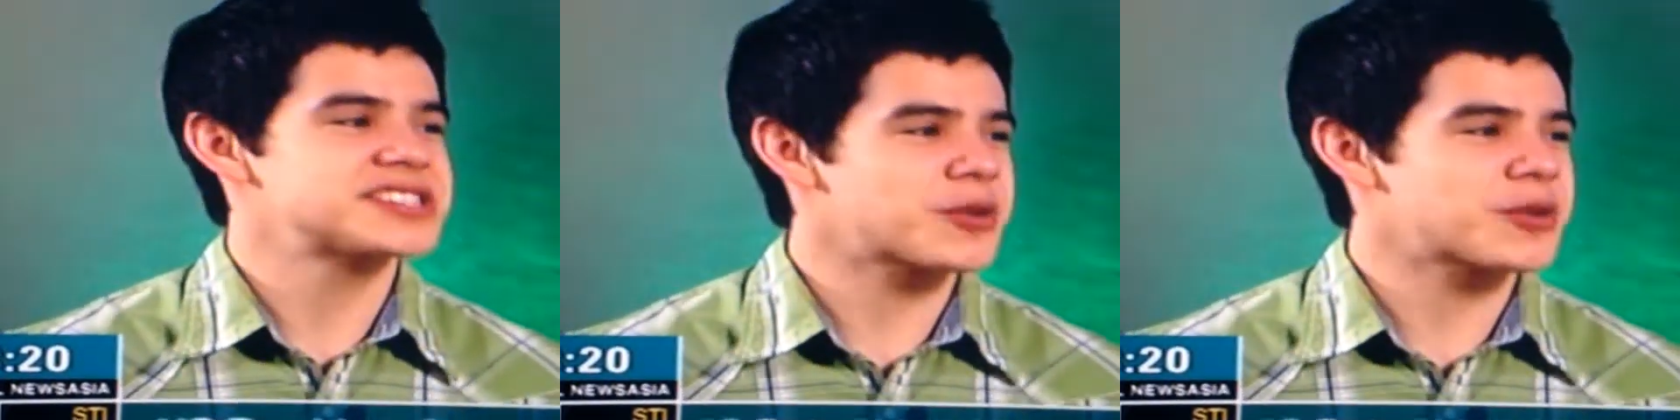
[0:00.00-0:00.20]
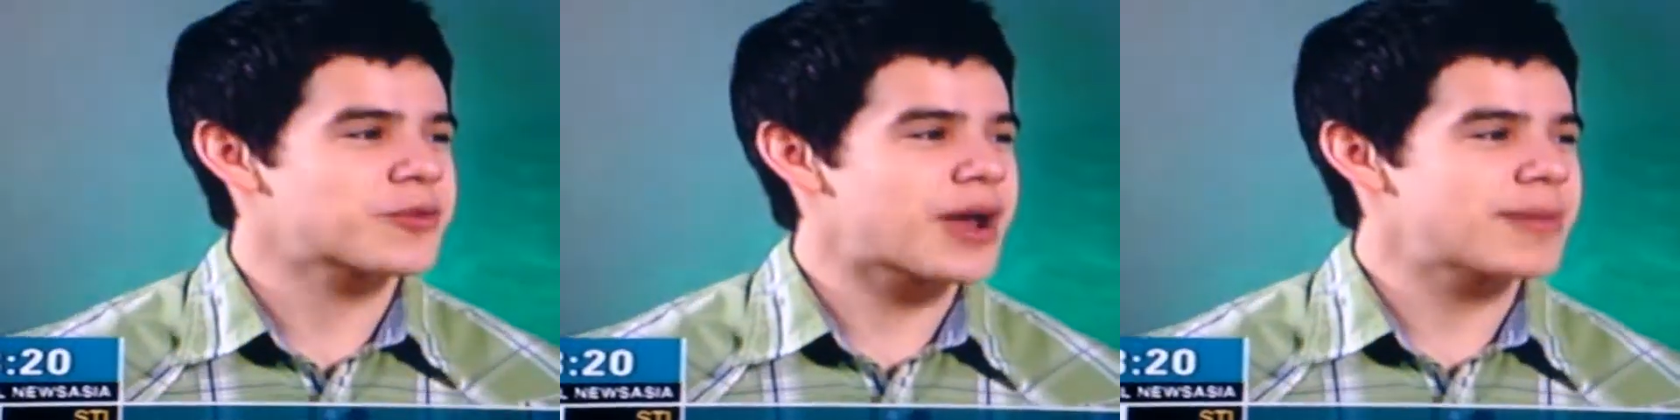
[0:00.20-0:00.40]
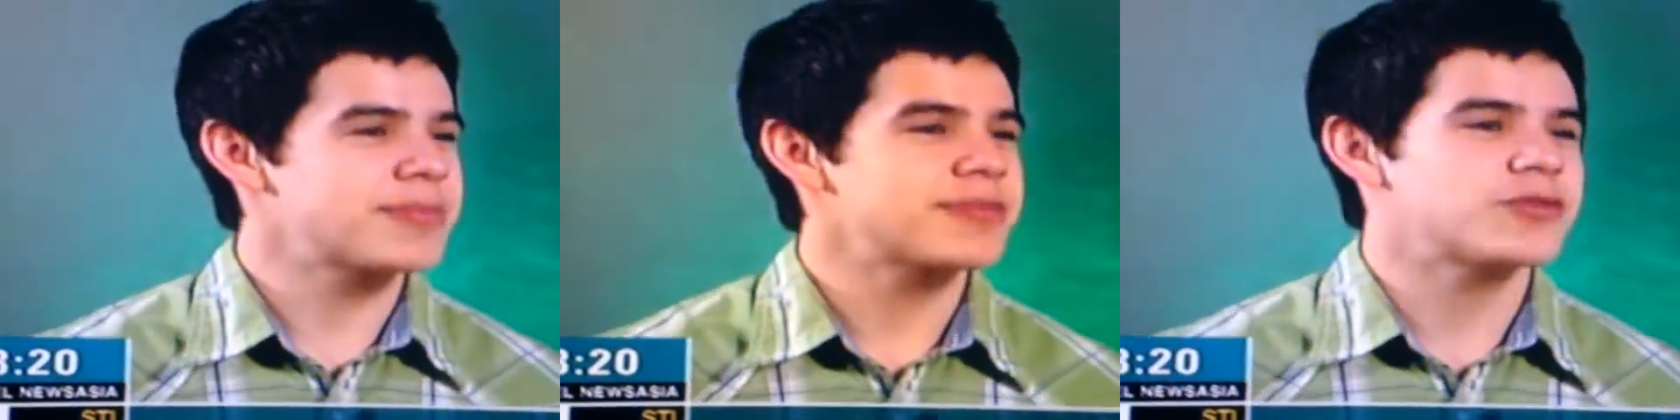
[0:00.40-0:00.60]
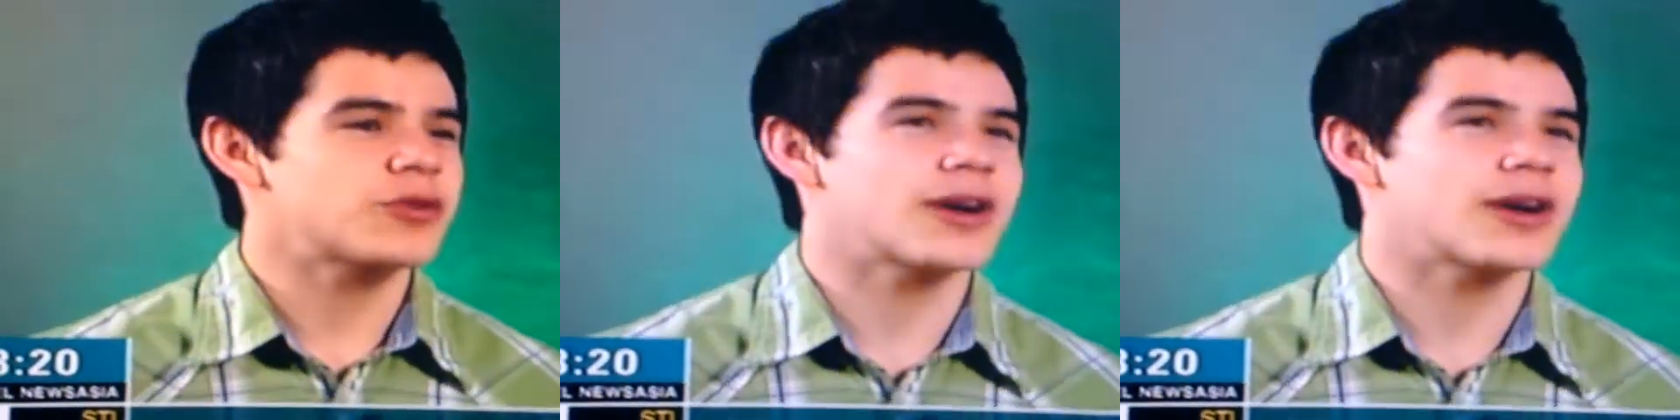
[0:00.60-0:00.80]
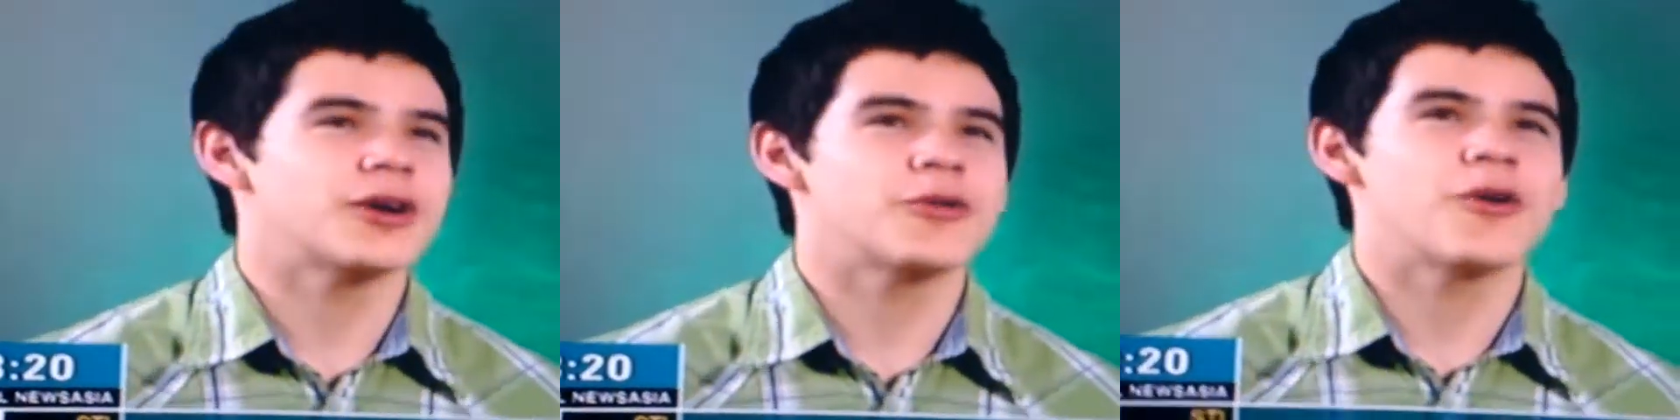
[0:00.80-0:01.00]
like right before
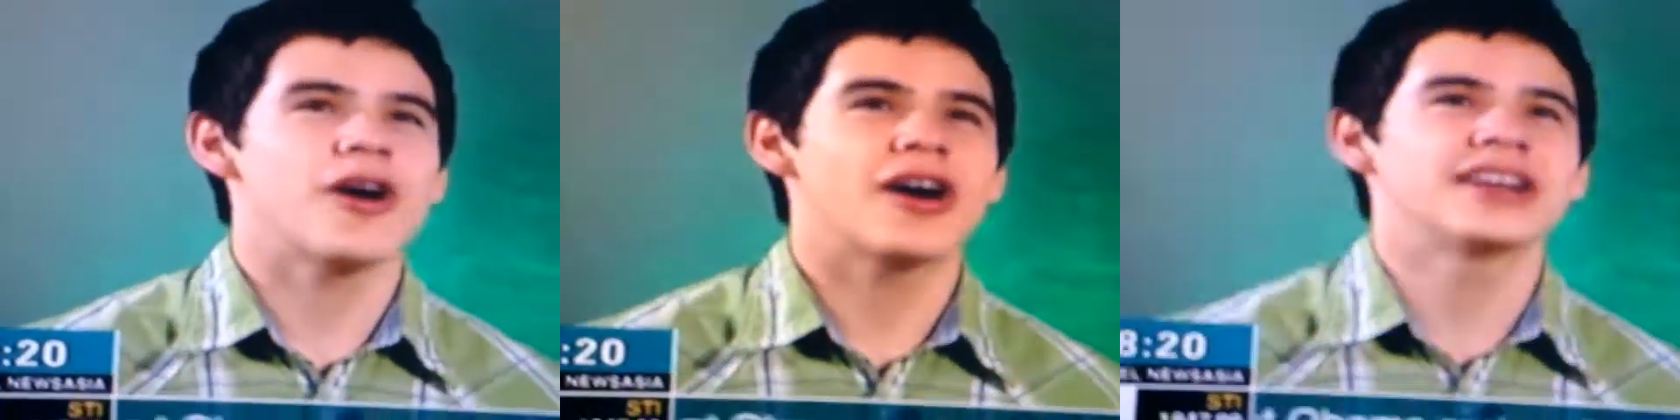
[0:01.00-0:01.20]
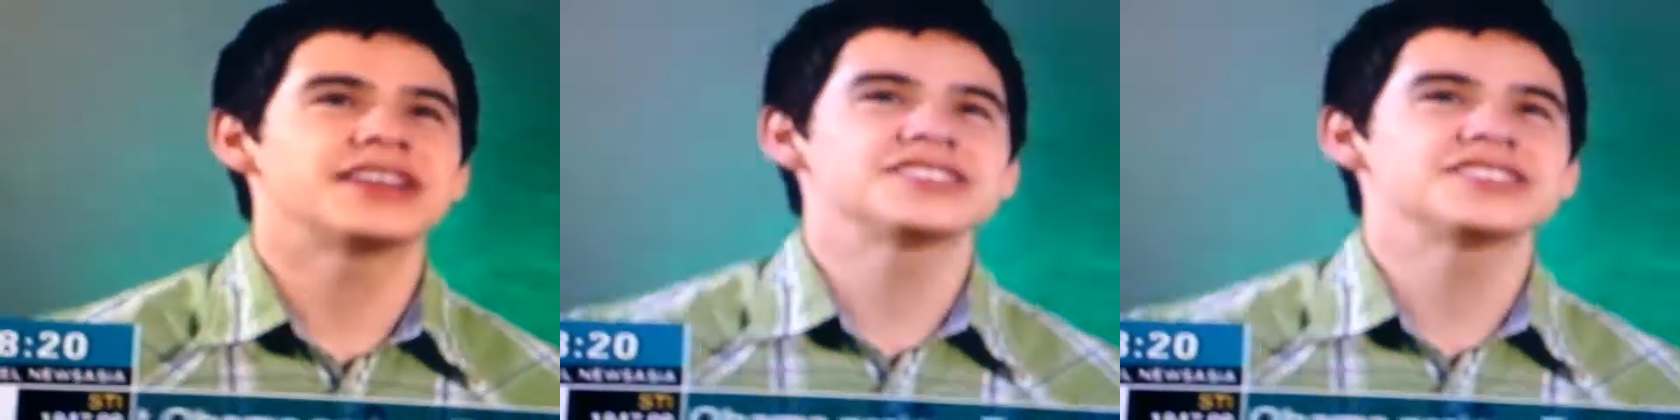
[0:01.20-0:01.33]
I go on, it's